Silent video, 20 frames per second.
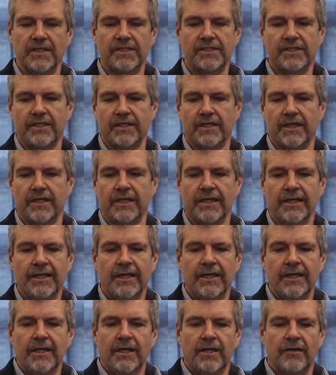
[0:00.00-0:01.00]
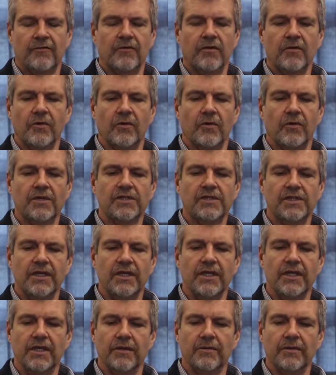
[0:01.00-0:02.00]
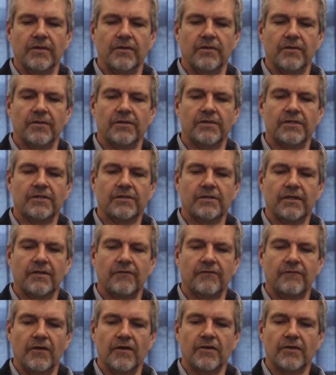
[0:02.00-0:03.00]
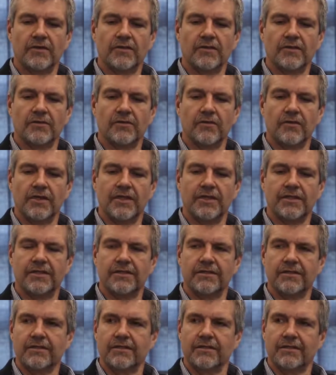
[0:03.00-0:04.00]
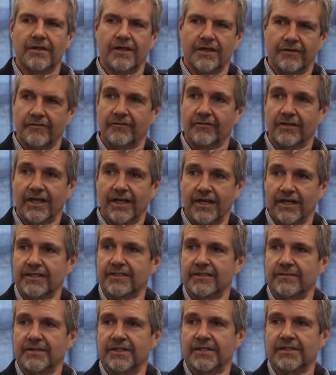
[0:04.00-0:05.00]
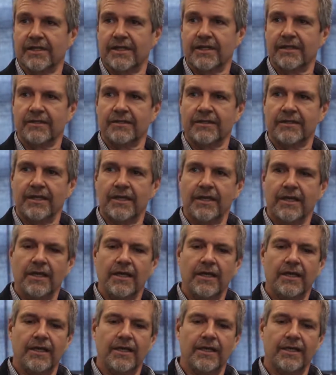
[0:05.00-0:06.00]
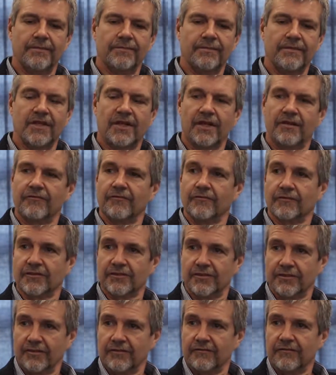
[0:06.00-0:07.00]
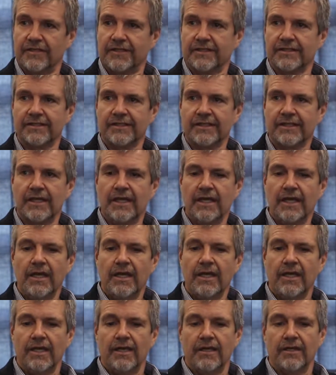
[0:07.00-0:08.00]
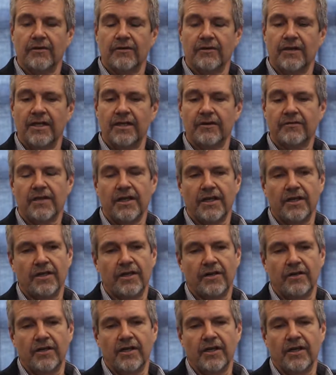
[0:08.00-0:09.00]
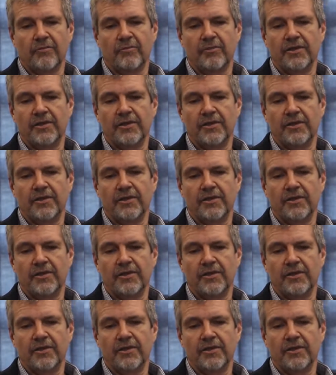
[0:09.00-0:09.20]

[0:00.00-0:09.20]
easy in that. And I think we're always unique because our focus is always drive on the customer side, drive for service. And on the end of the day, in our